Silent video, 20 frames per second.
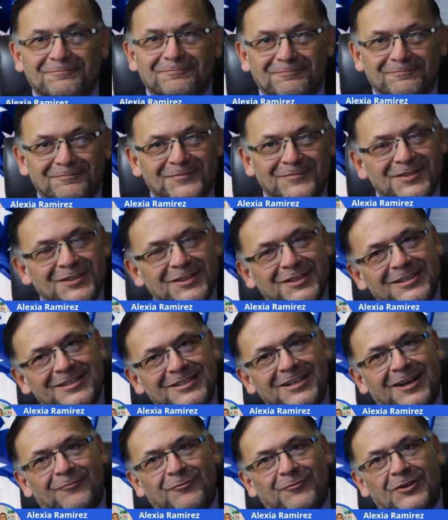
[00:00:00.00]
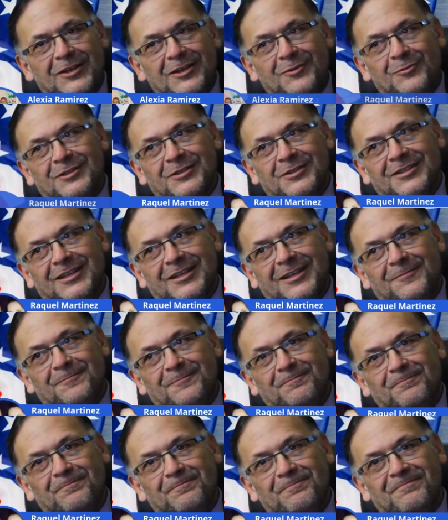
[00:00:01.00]
She's not feeling well tonight.
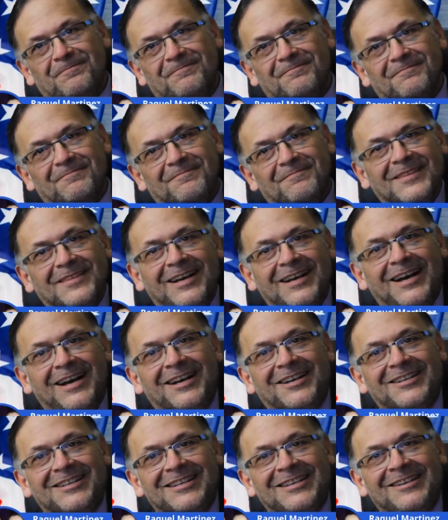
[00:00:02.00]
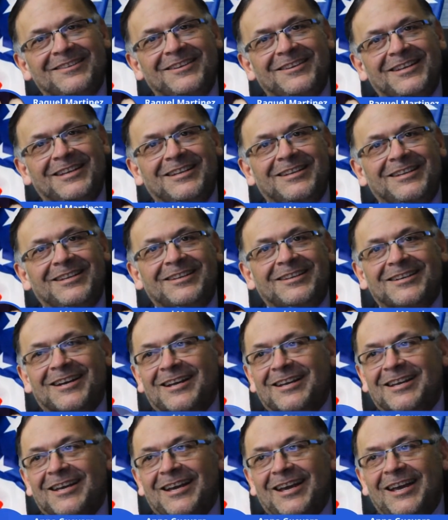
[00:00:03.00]
Good evening,
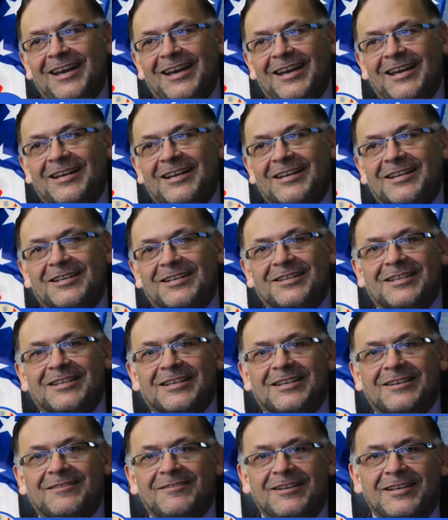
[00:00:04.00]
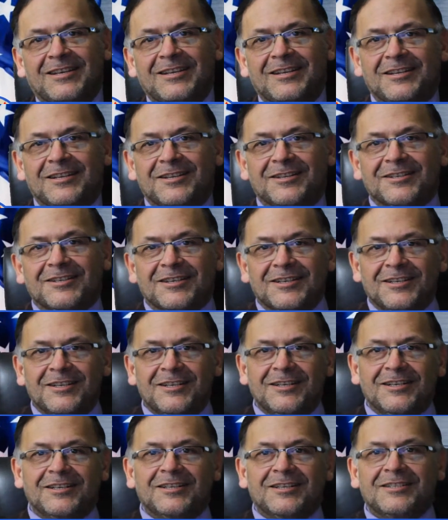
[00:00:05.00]
Raquel. Good evening.
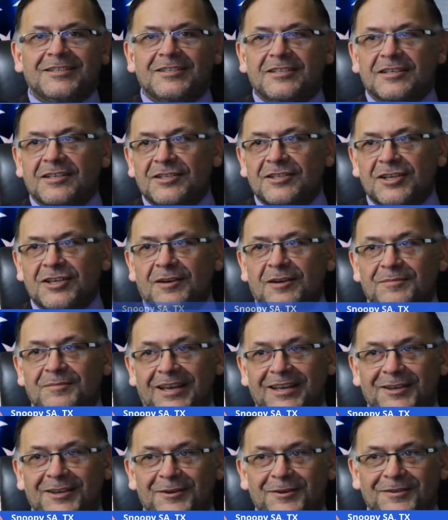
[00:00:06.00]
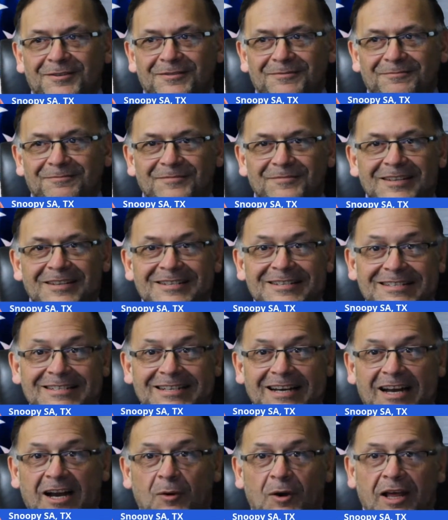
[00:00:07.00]
Good job. Thank you.
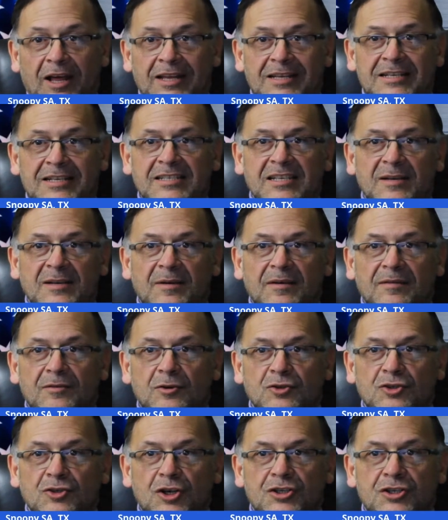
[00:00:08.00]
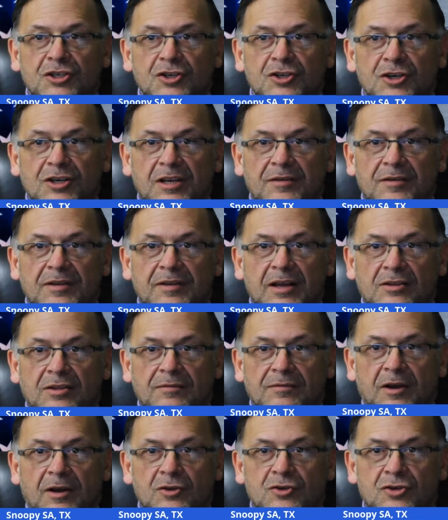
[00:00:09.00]
Well, at least some of those churches are giving out the
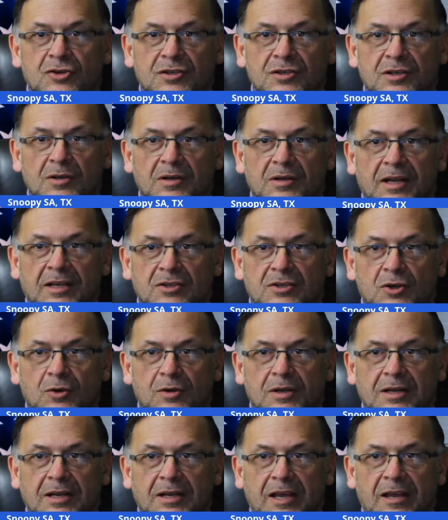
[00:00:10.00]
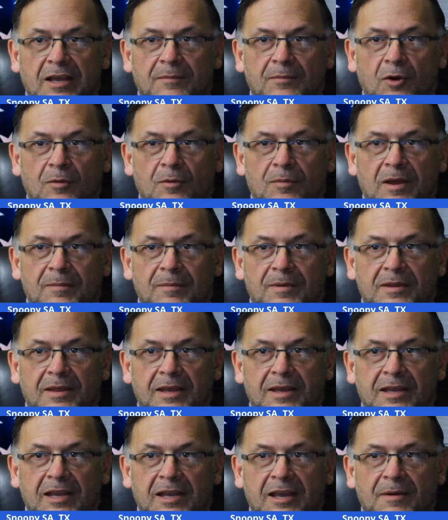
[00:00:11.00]
vouchers like Joey claimed, or maybe they
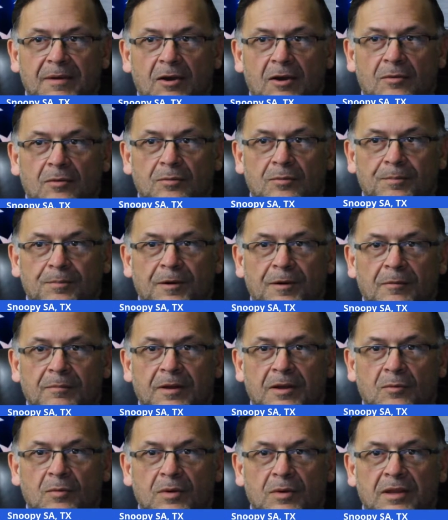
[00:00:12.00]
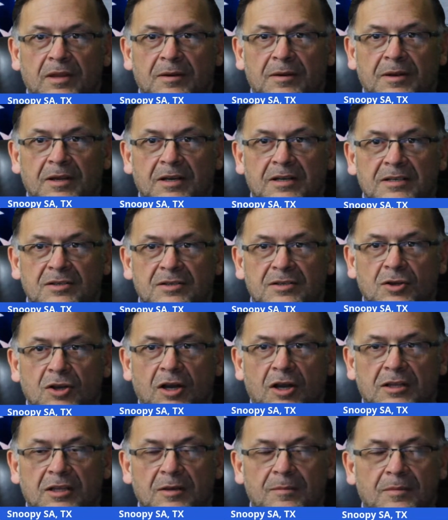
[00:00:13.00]
came out public with it because you
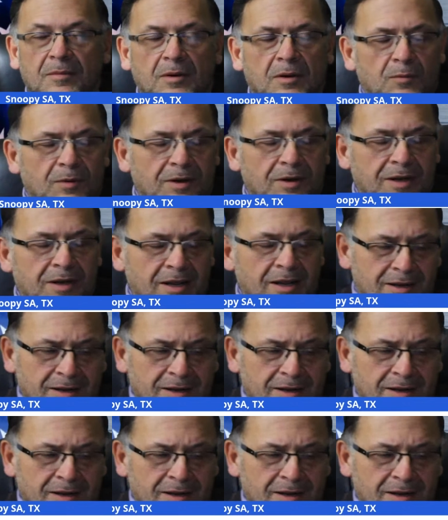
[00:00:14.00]
caught them red-handed.